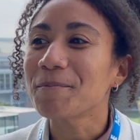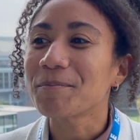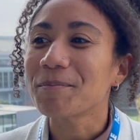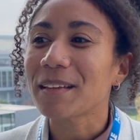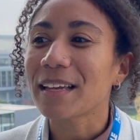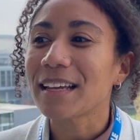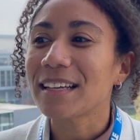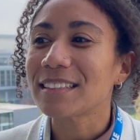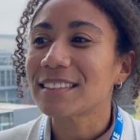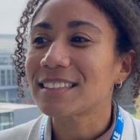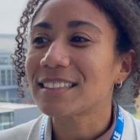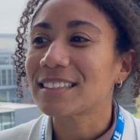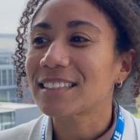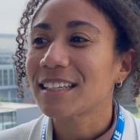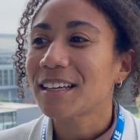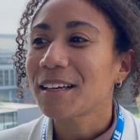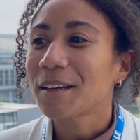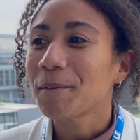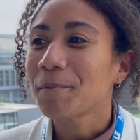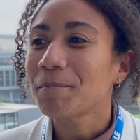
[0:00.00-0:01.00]
It's
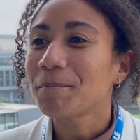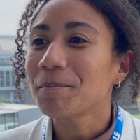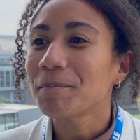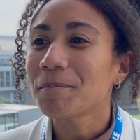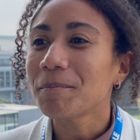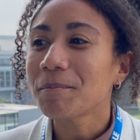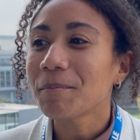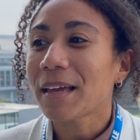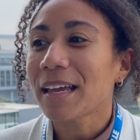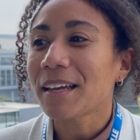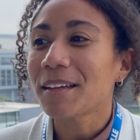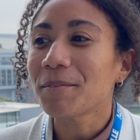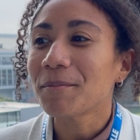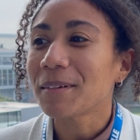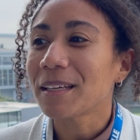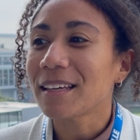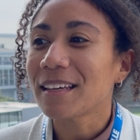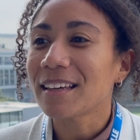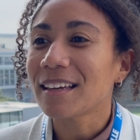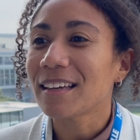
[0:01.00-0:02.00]
made
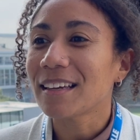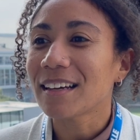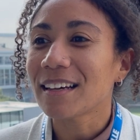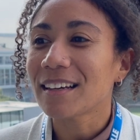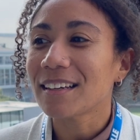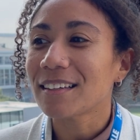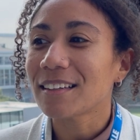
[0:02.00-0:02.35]
me,